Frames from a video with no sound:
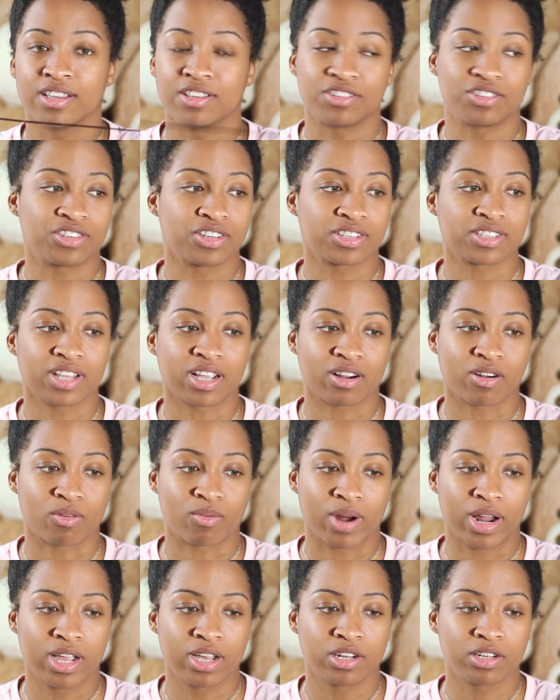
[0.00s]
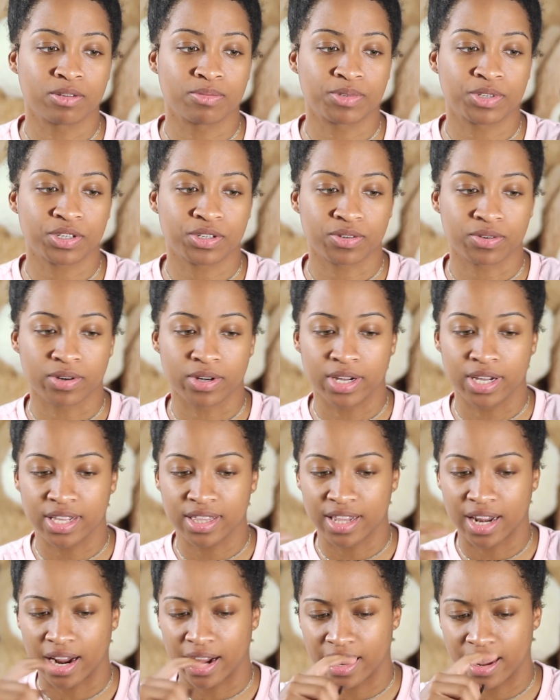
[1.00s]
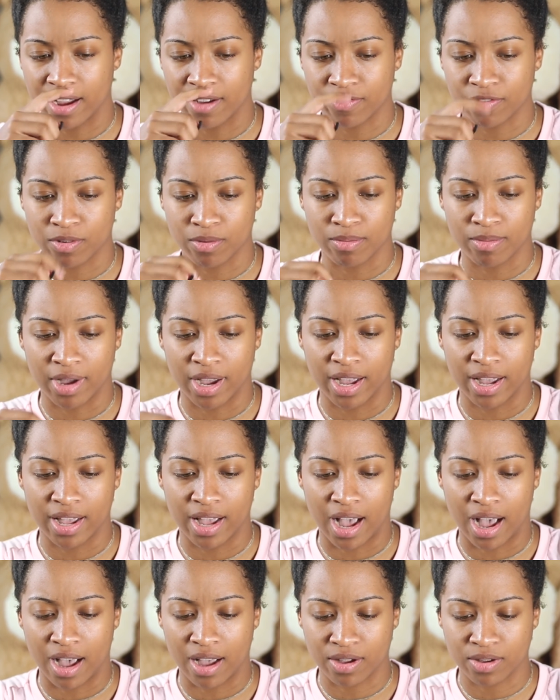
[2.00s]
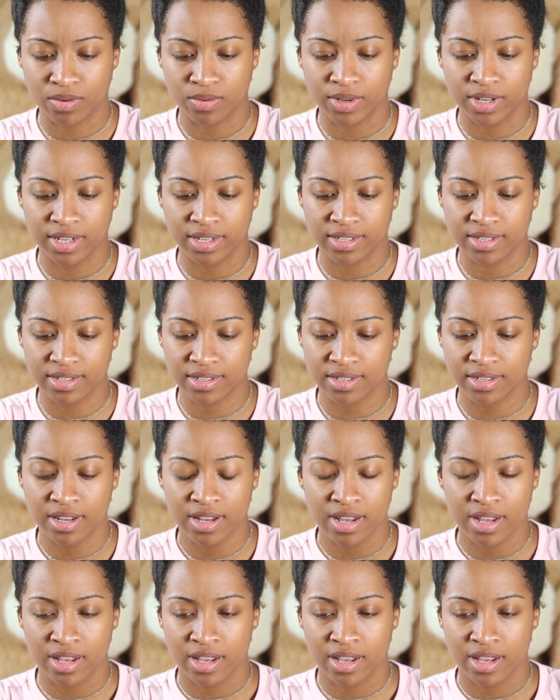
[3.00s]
It's just like a random string that I got from my Aquas